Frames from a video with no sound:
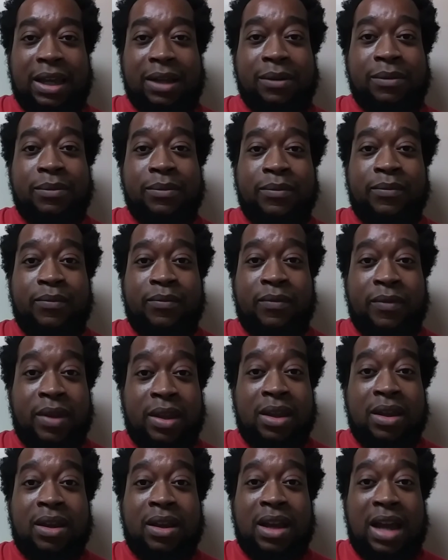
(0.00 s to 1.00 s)
I came
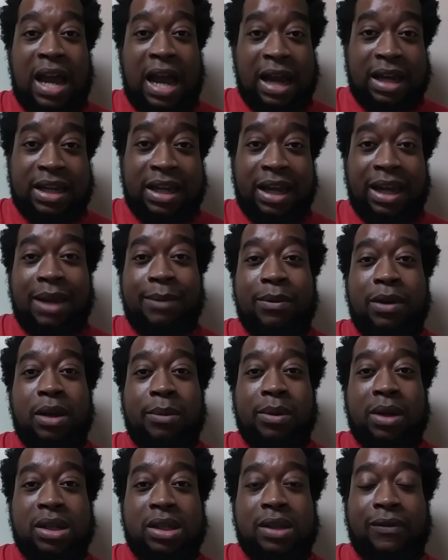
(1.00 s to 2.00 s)
here because of Kyrie.
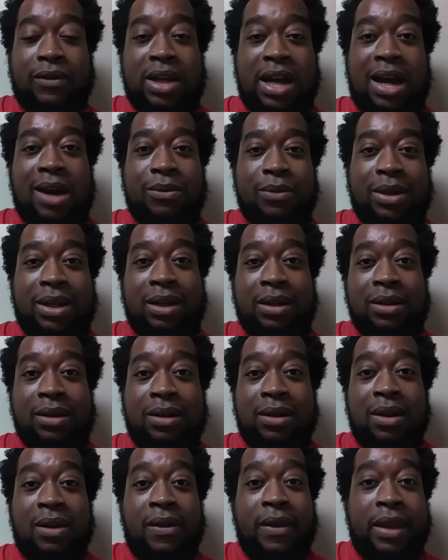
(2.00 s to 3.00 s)
He's a
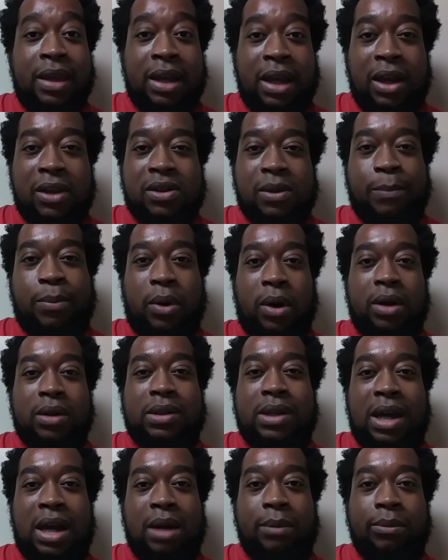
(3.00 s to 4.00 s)
part timer.
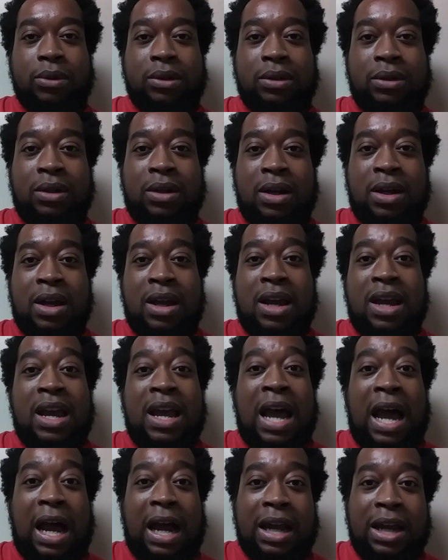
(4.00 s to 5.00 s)
I helped get
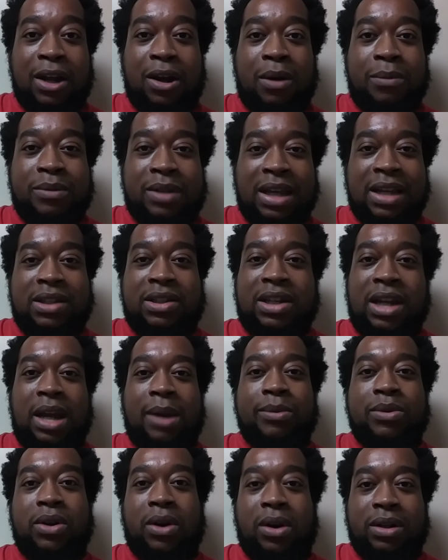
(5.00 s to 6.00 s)
James Harden here.
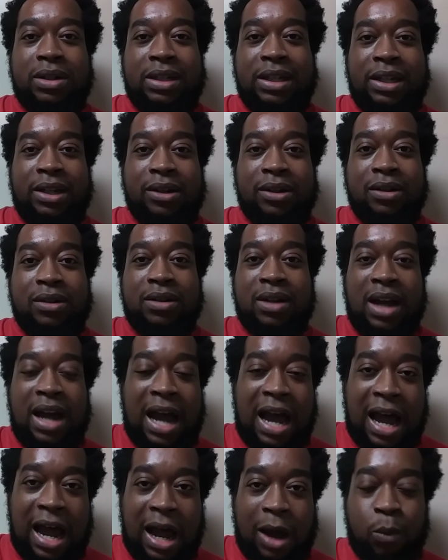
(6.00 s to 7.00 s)
I welcomed him
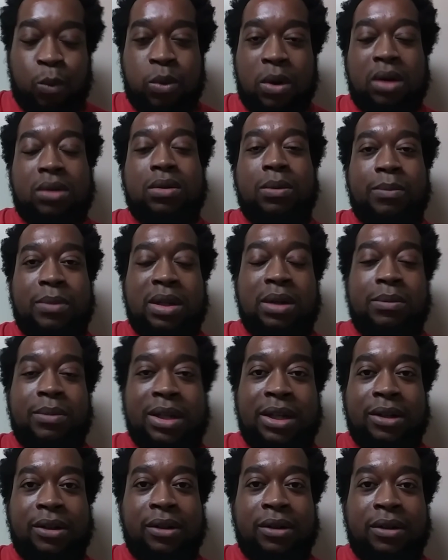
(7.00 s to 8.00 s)
here.
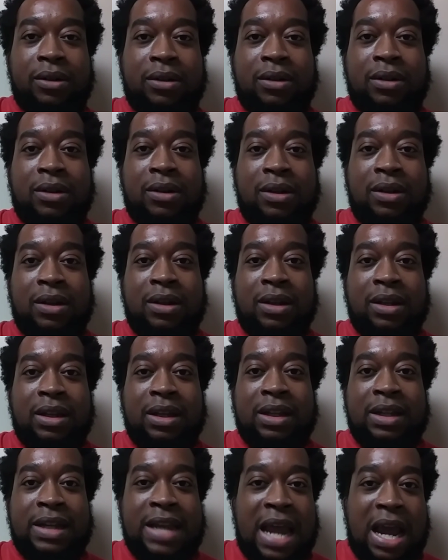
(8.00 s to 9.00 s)
Now he's
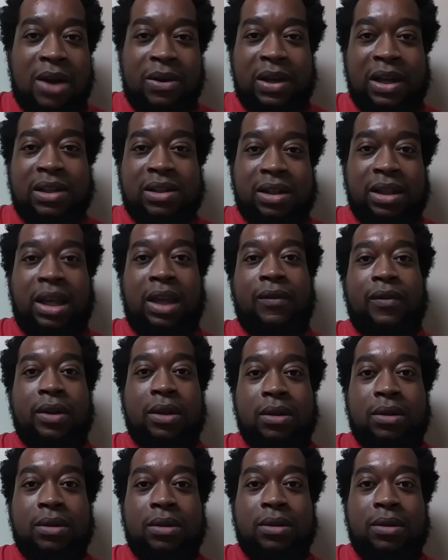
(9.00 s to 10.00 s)
leaving. Where
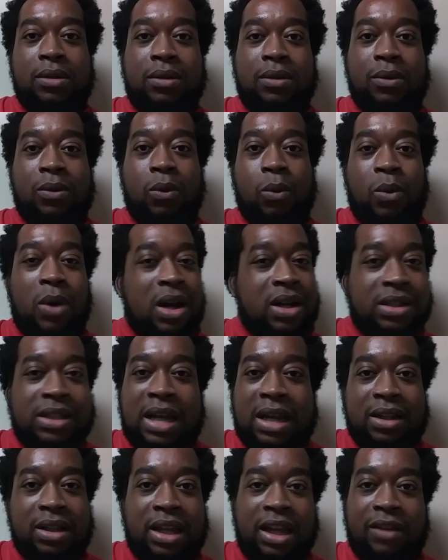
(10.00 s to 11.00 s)
does that leave me?
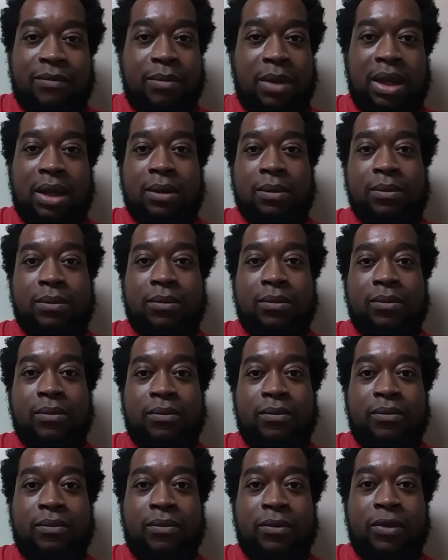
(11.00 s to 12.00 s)
Do I stay
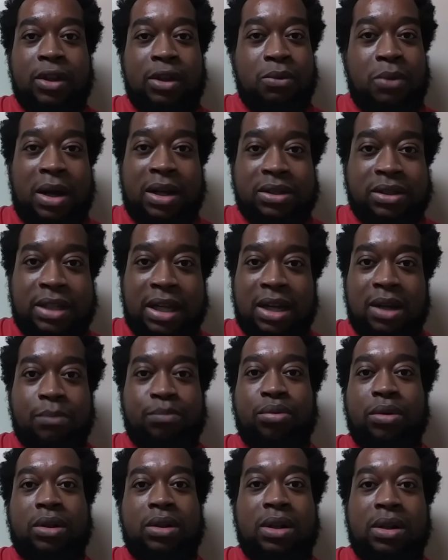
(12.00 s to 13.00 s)
in Brooklyn long
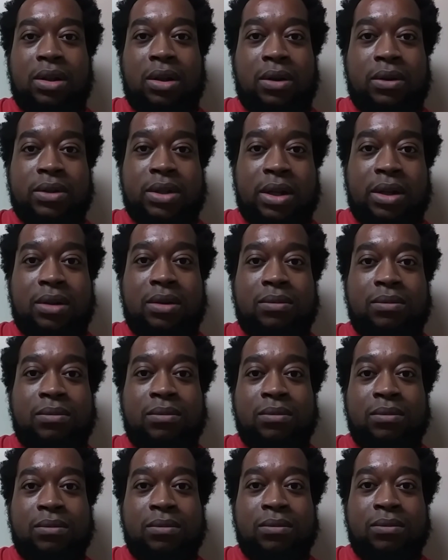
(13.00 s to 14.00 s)
term? Do I
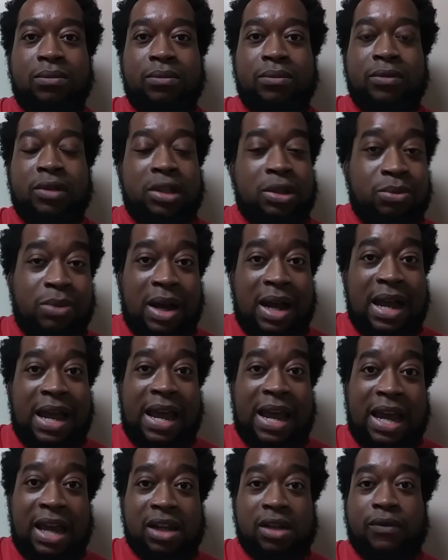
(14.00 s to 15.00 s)
ask for a
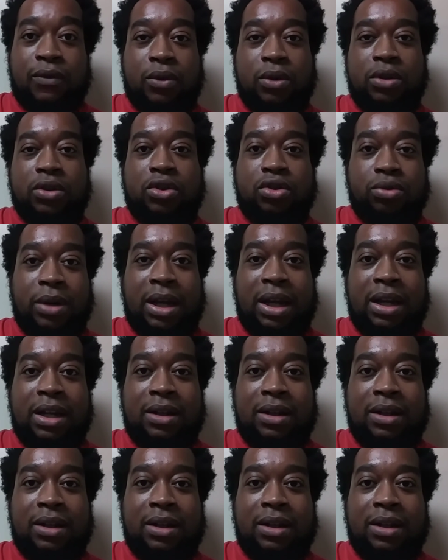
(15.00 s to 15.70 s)
trade in the future?